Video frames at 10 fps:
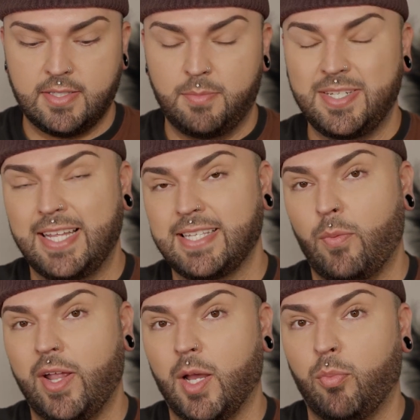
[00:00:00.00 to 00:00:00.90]
Some days
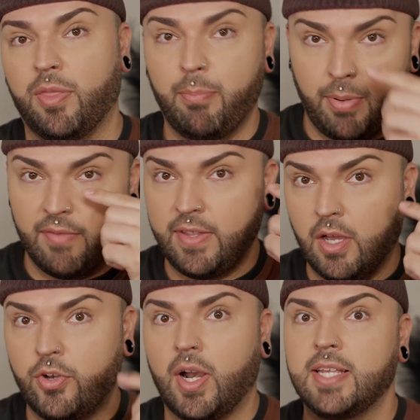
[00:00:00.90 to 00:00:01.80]
I wake up with
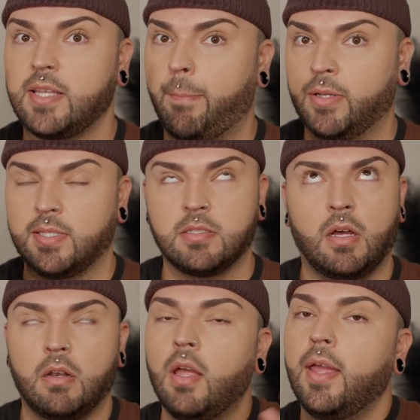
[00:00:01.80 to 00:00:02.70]
puffy under eyes. I put this
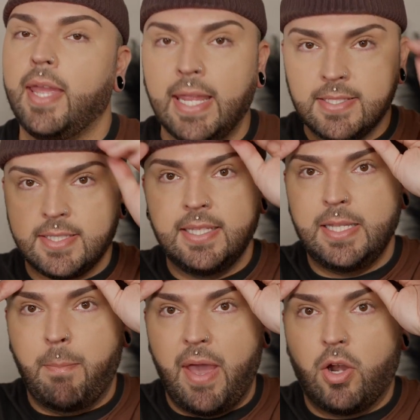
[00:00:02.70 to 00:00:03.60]
on,
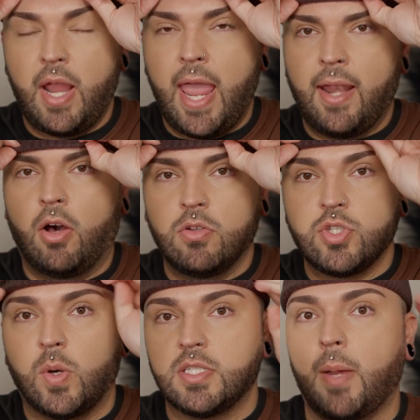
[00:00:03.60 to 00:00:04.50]
instantly better. And
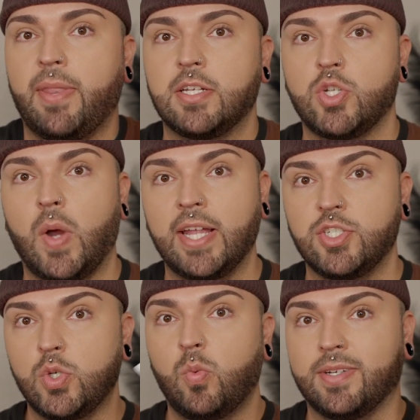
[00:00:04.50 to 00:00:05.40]
also on top of that too, I
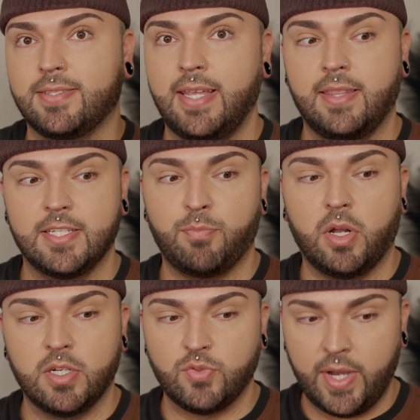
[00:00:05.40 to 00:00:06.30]
do want to say this
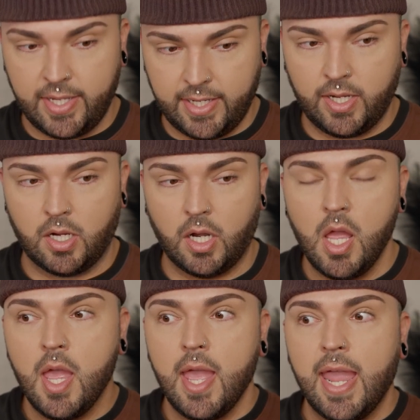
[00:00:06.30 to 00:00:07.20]
product right here,
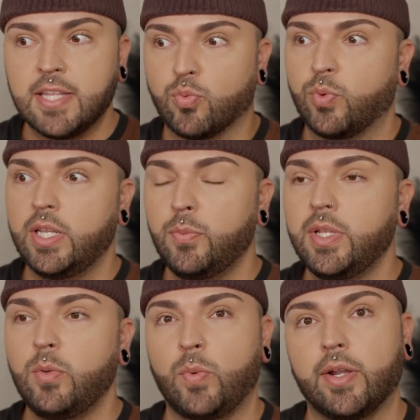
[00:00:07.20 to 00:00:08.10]
it's really,
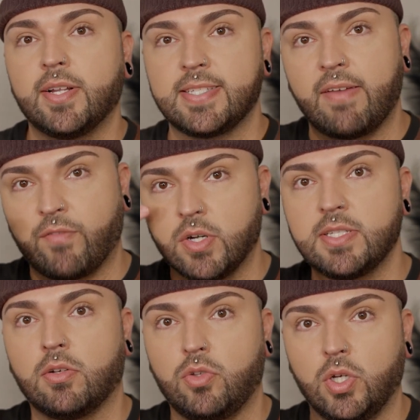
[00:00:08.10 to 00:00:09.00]
really weird because at
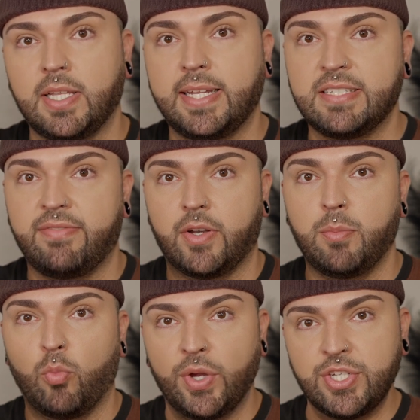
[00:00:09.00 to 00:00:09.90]
first it'll look like it's
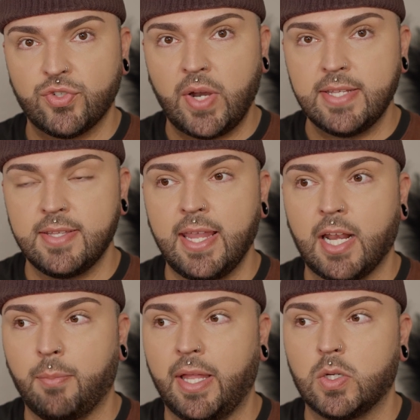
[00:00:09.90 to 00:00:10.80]
very moisturizing.
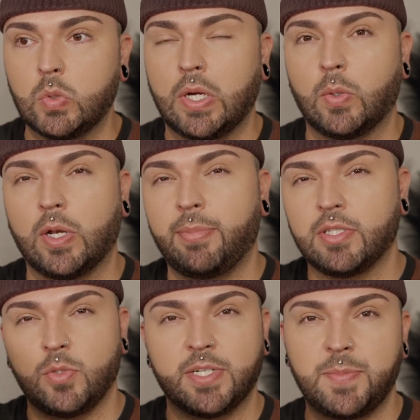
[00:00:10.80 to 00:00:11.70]
And I'm like, oh, I don't want to
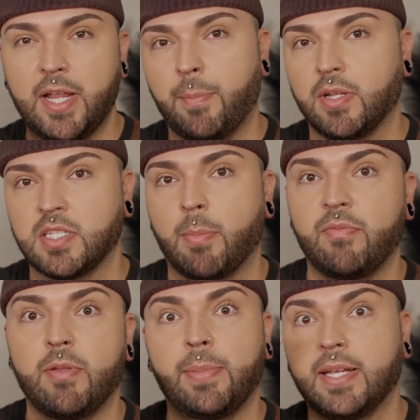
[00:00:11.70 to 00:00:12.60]
put too much makeup on top
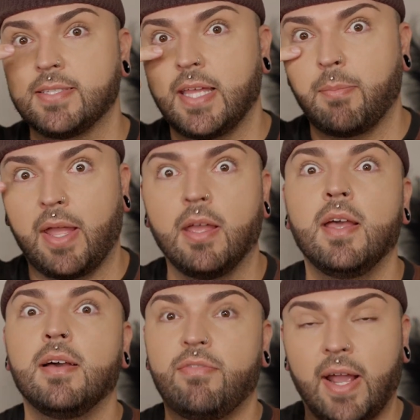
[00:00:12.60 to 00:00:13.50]
of it because then my
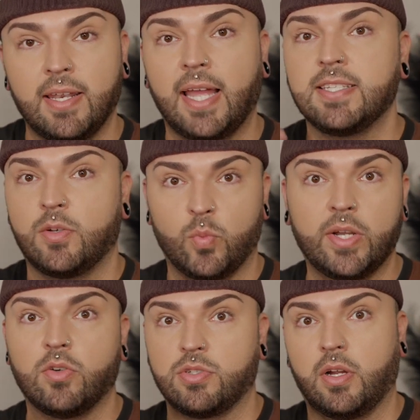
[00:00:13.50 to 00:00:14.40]
fine lines and
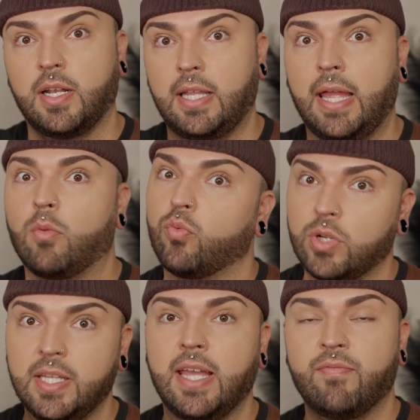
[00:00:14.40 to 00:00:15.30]
wrinkles are going to like
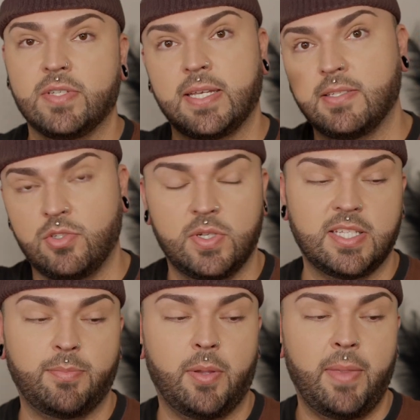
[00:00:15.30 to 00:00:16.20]
really emphasize as soon
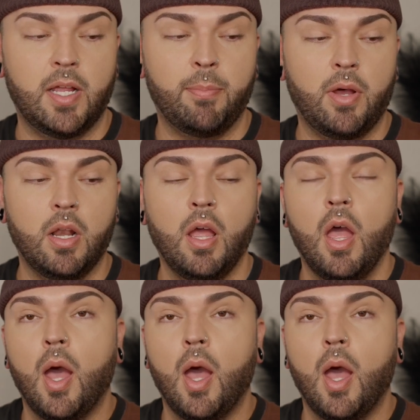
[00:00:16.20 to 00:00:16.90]
as I put makeup on.